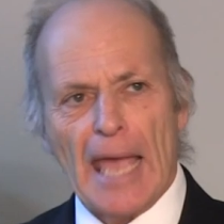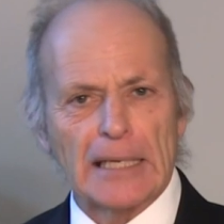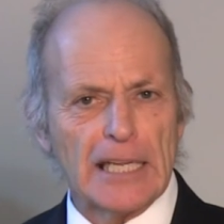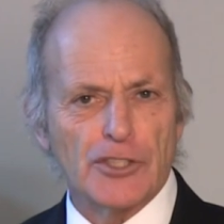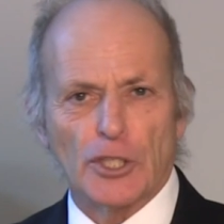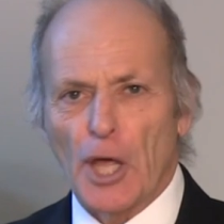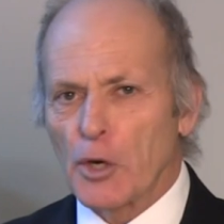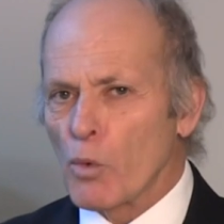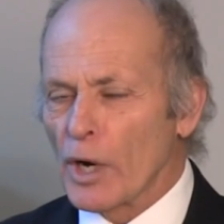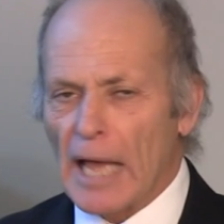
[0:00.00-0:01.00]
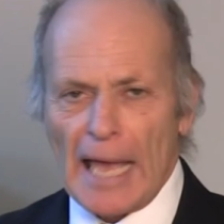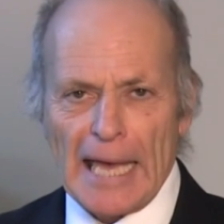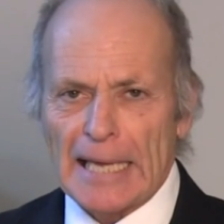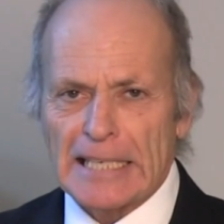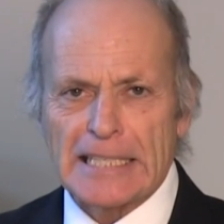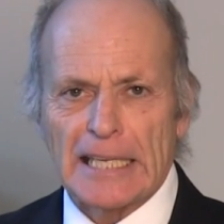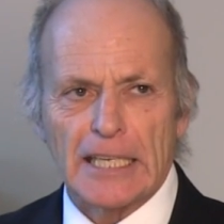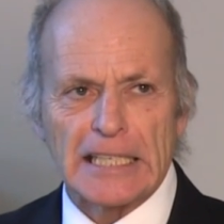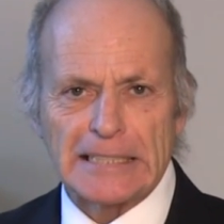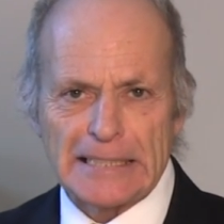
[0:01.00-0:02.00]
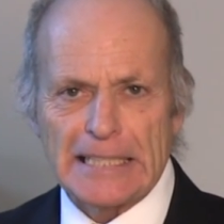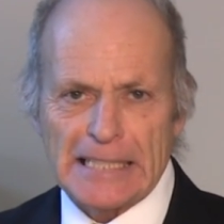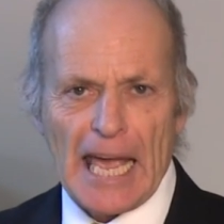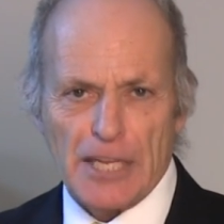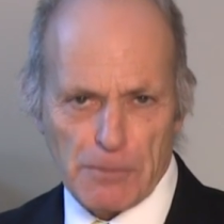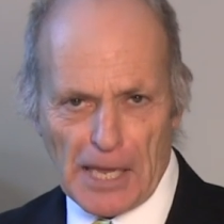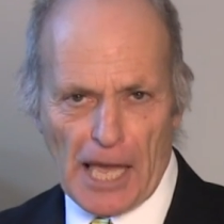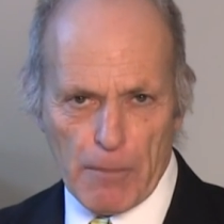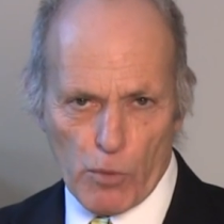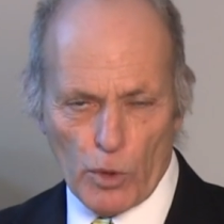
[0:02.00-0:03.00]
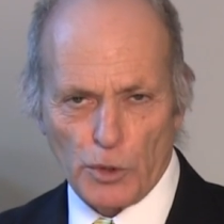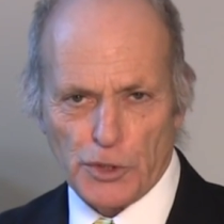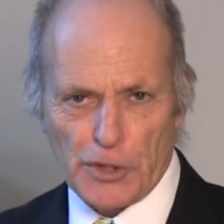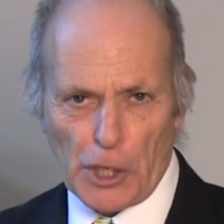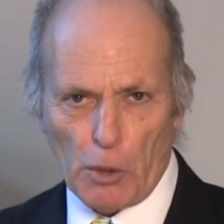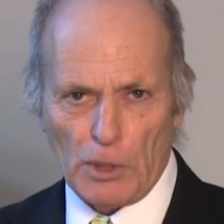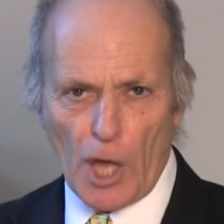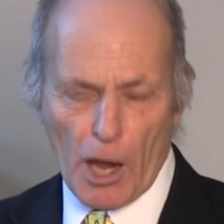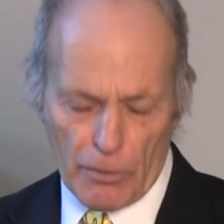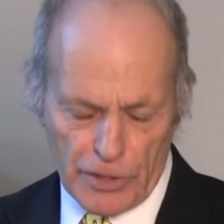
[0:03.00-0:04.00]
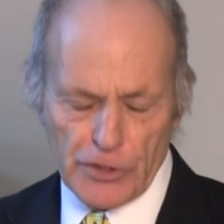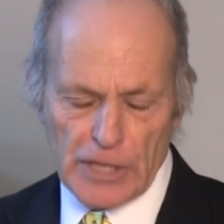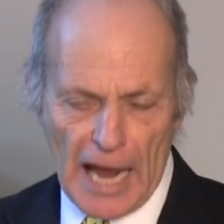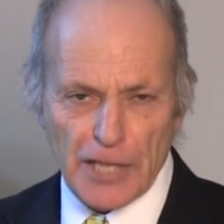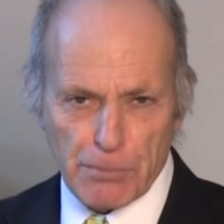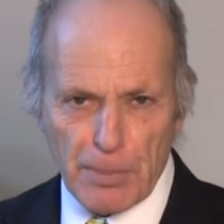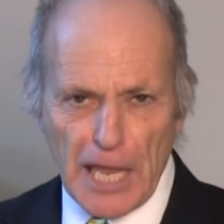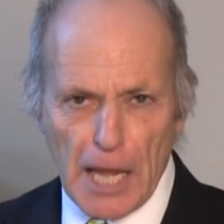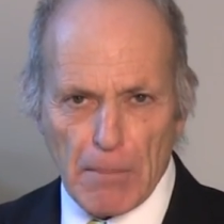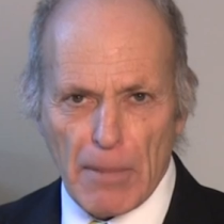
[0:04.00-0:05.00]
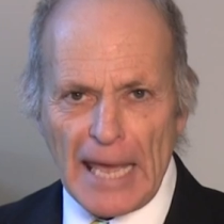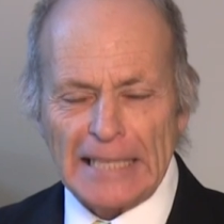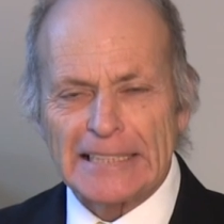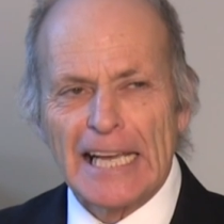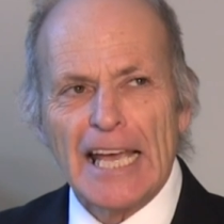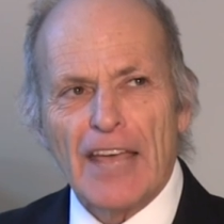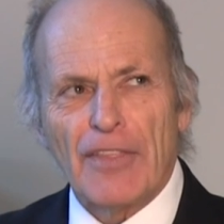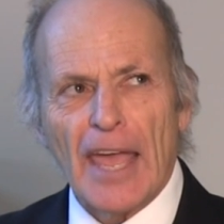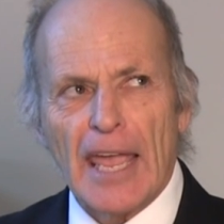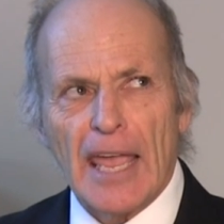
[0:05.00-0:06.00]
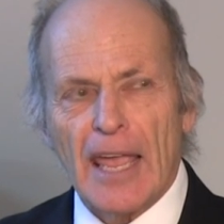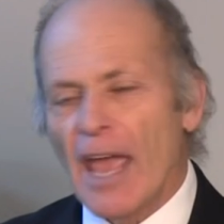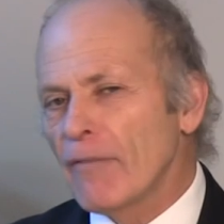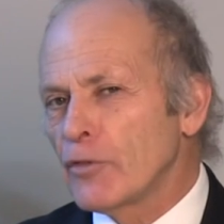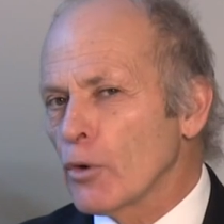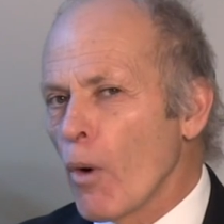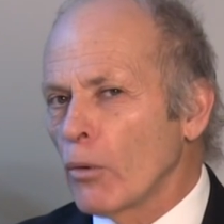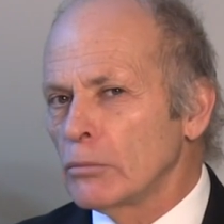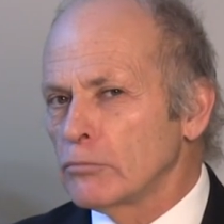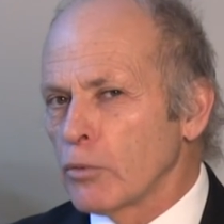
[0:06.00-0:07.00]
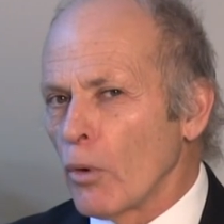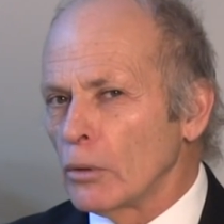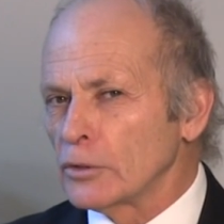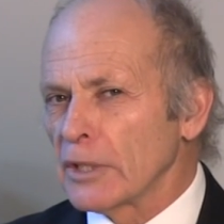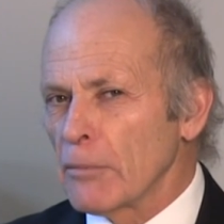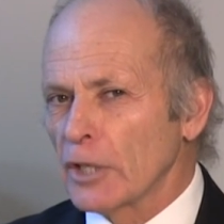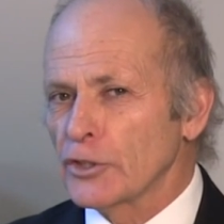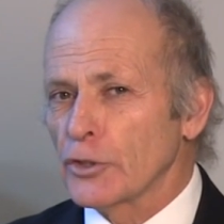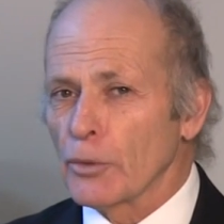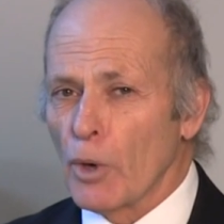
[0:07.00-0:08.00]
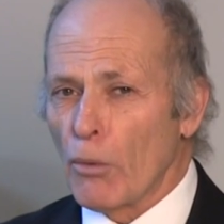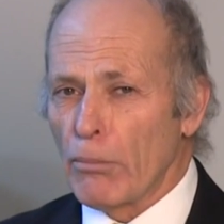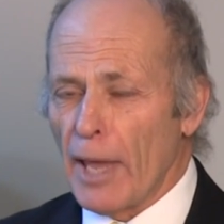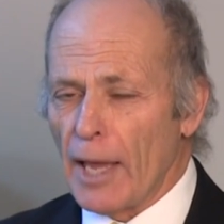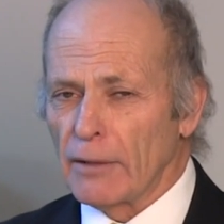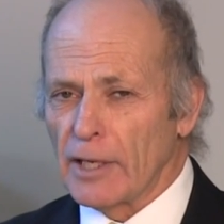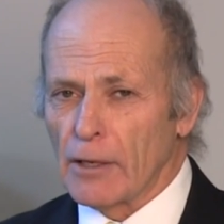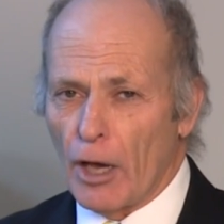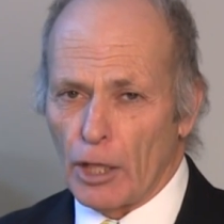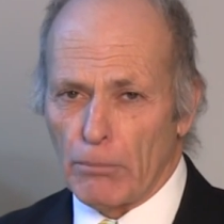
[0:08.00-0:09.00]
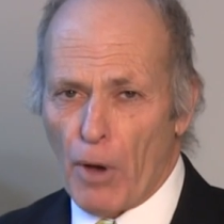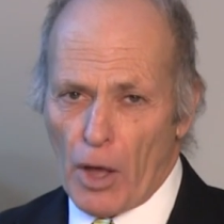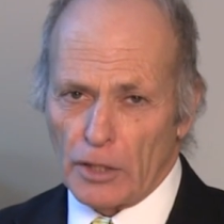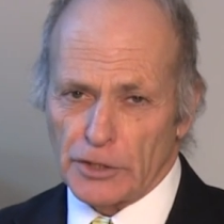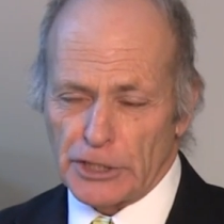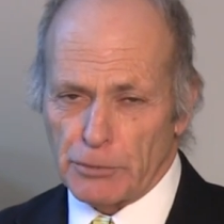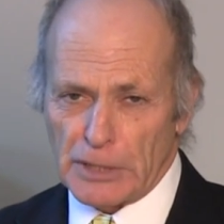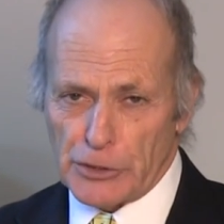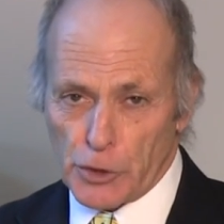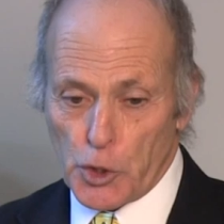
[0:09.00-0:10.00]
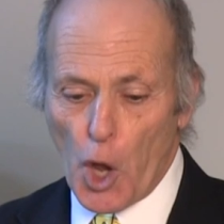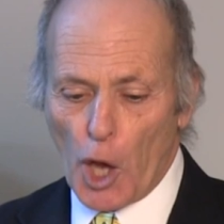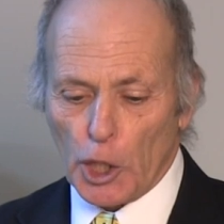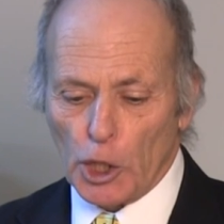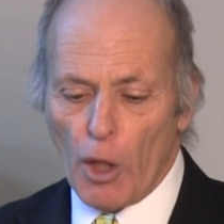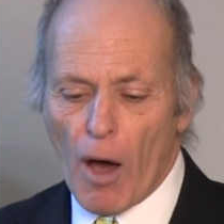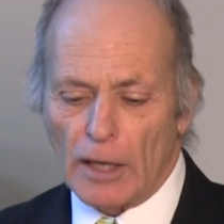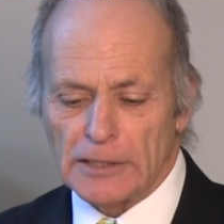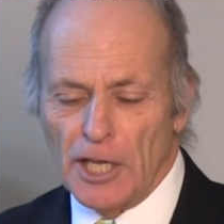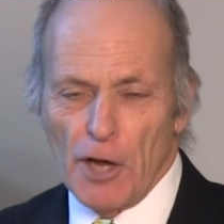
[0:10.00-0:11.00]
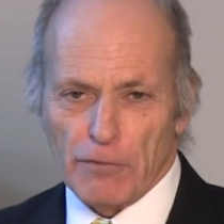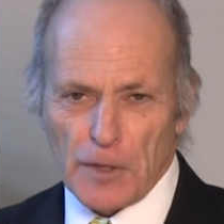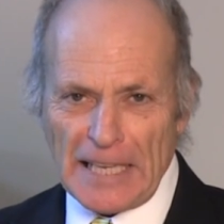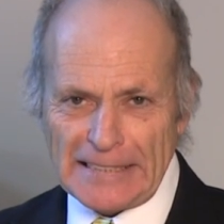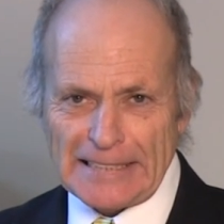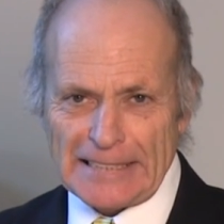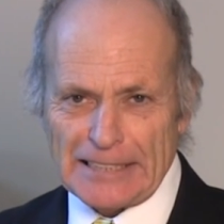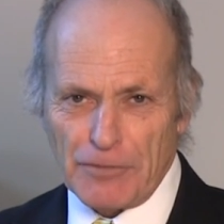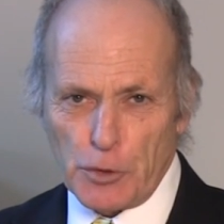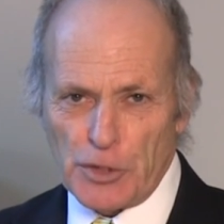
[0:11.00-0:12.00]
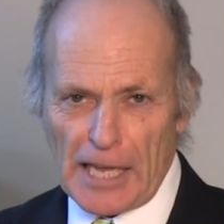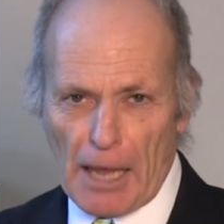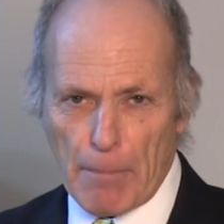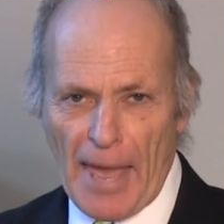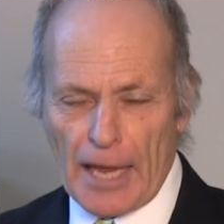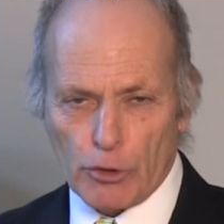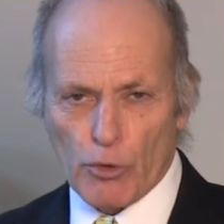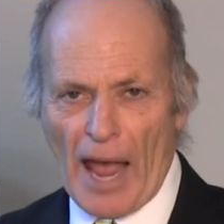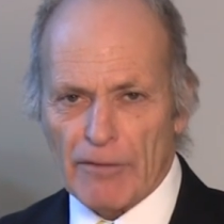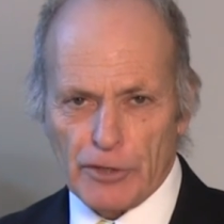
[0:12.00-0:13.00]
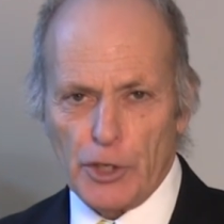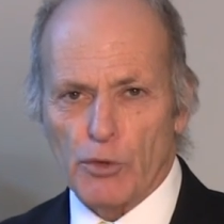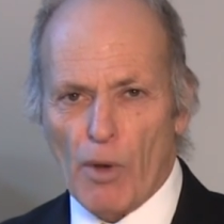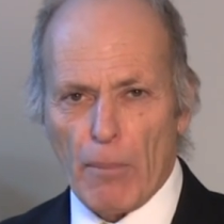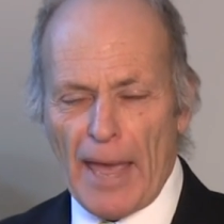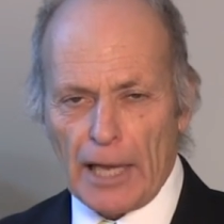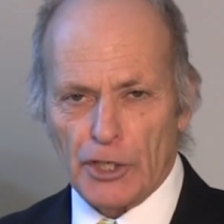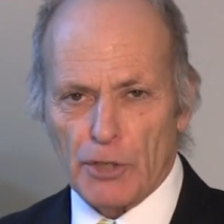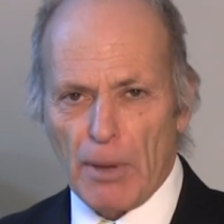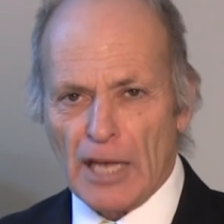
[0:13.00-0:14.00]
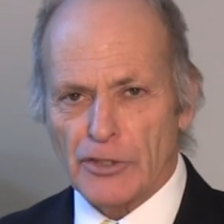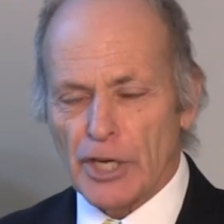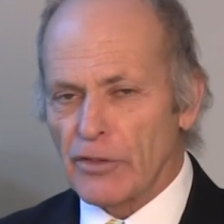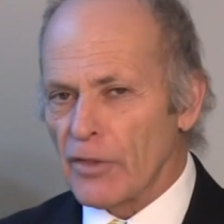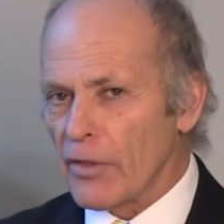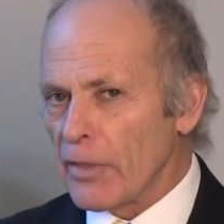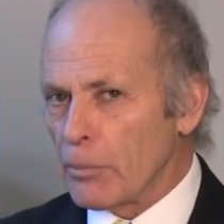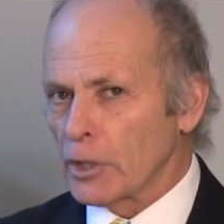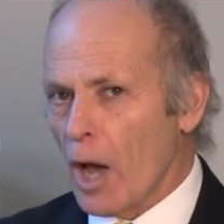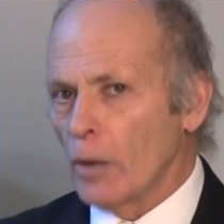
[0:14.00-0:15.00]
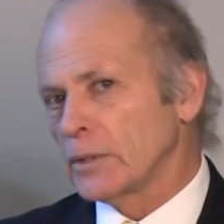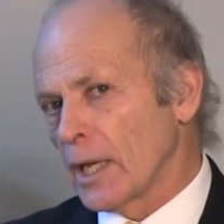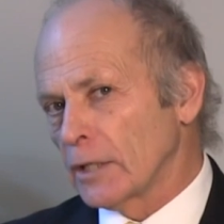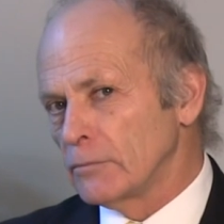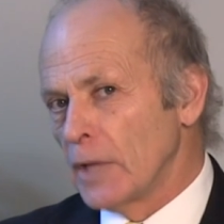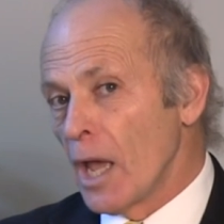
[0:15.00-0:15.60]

Act needs a lot of work. I got to tell you, because these guys make up rules as they go along. These guys being banks, they have their own rules. They march to their own band. They call them policies because they're not laws. For instance, if you take a bank draft into a bank and deposit it, they put a hold on it